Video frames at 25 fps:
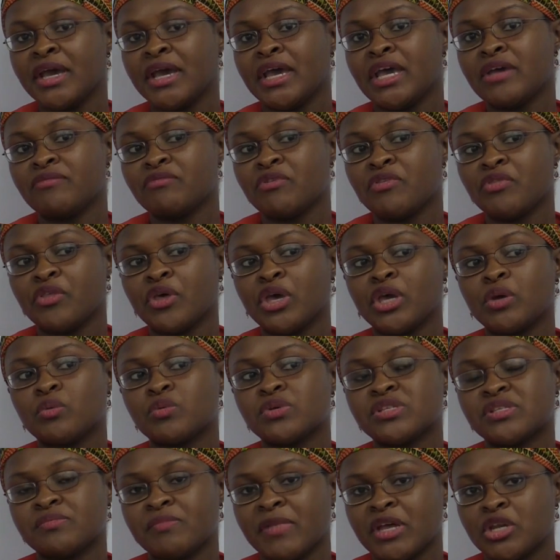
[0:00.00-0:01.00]
even though it
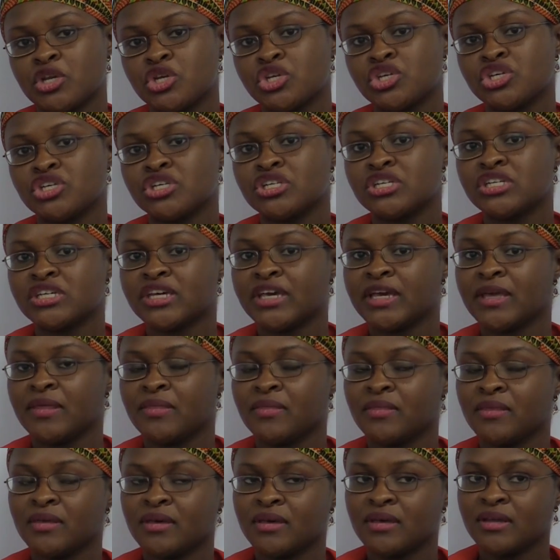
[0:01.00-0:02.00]
was mentioned
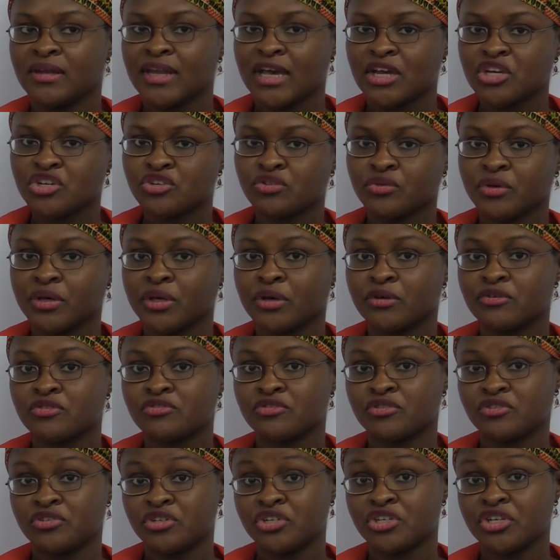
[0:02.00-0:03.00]
in the National Health
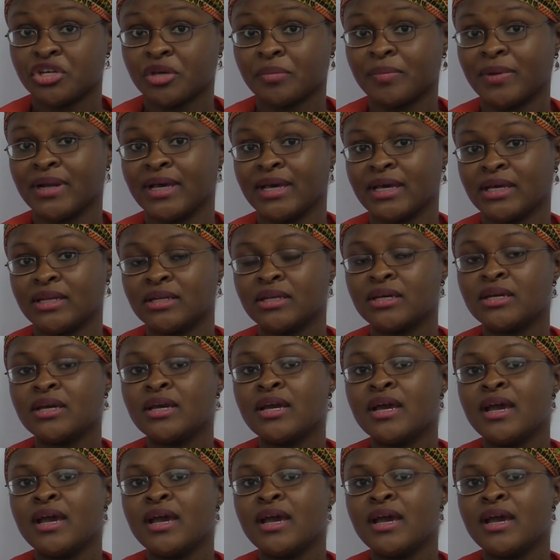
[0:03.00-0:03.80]
Strategic Plan